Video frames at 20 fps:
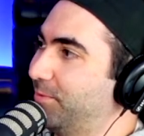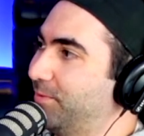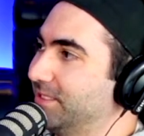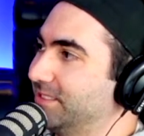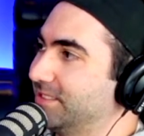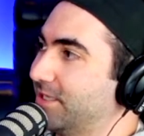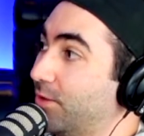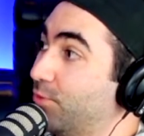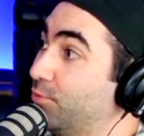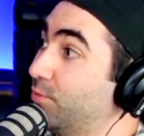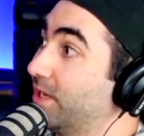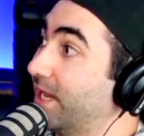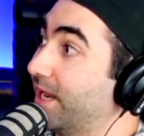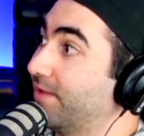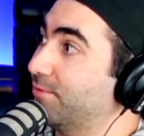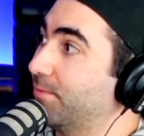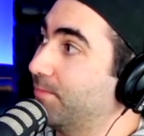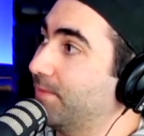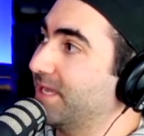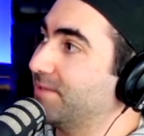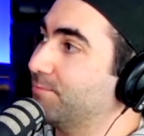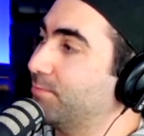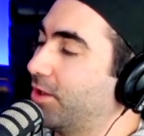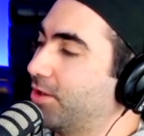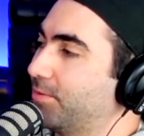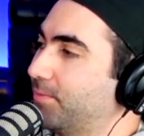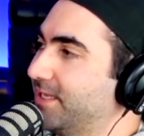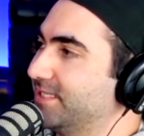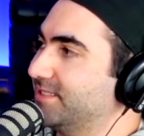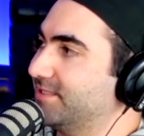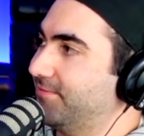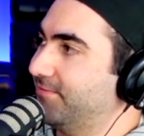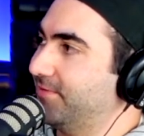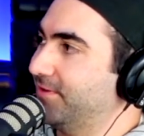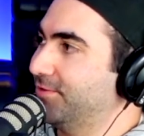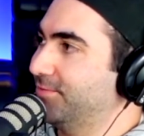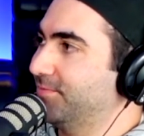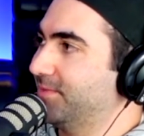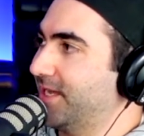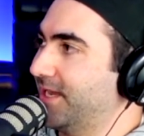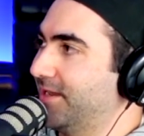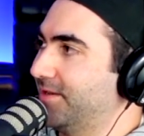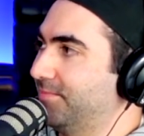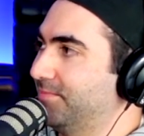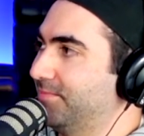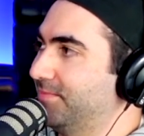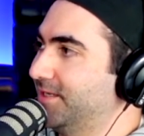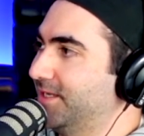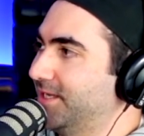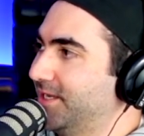of weeks ago, we're going to have a big blockbuster film come.